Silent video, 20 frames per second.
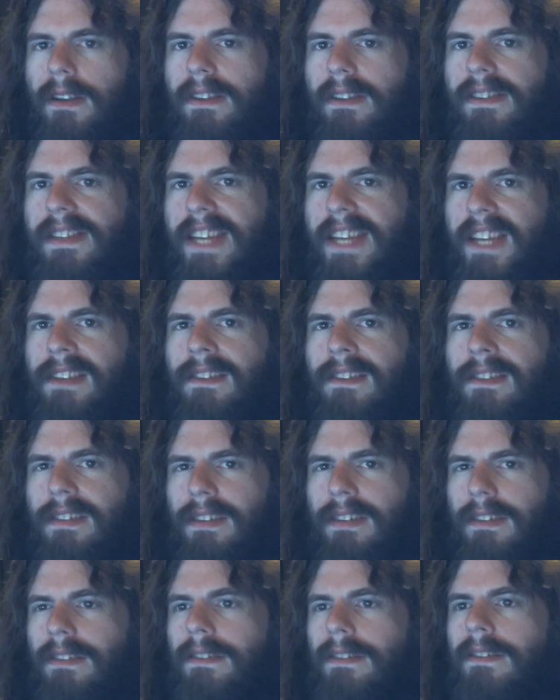didn't
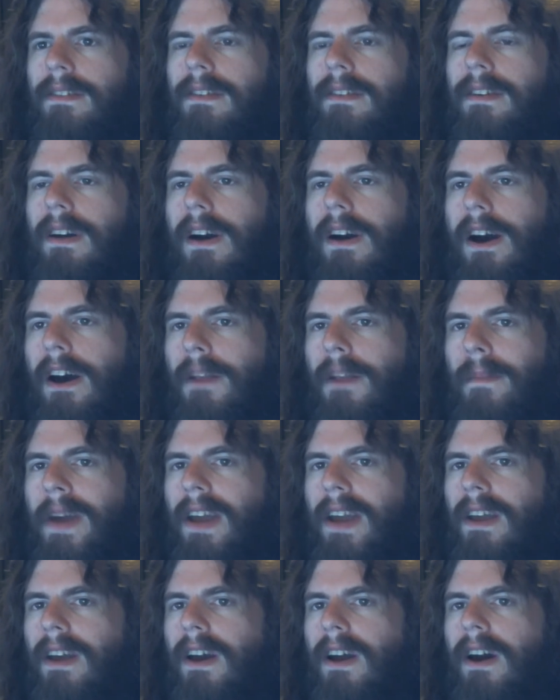on
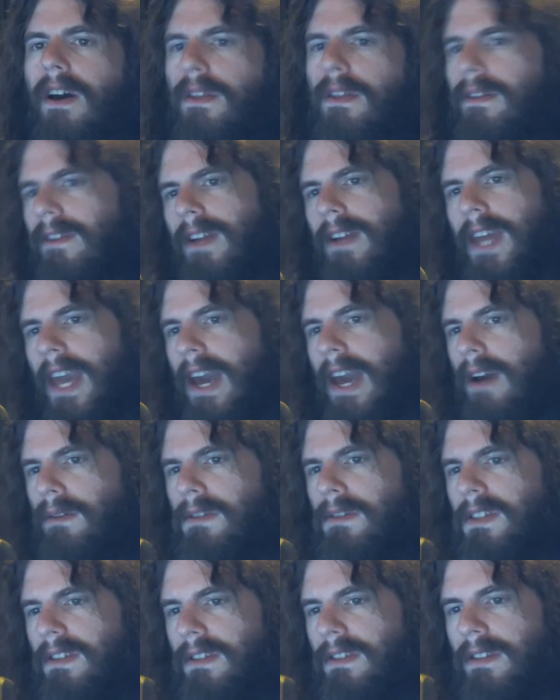my other
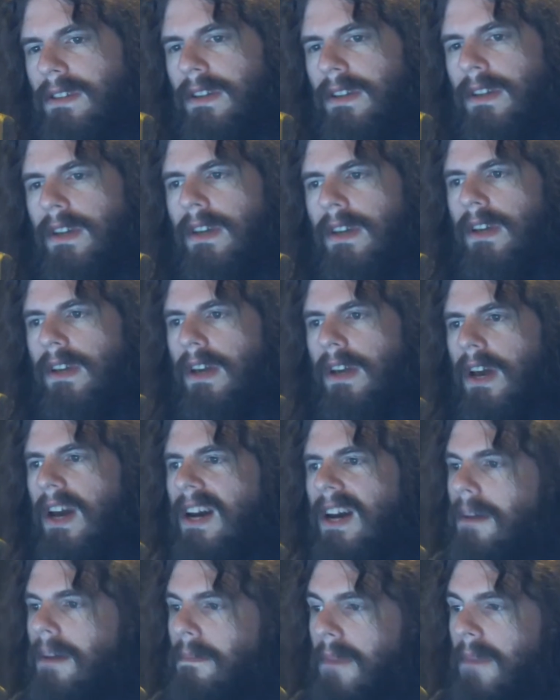account.
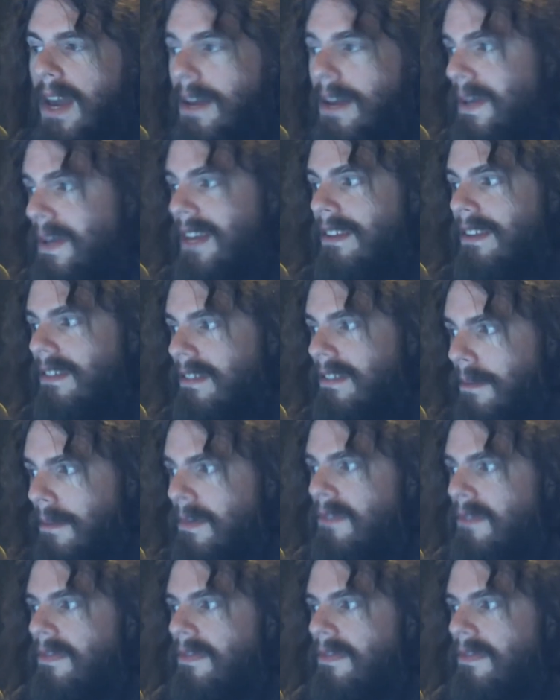Uh, maybe some of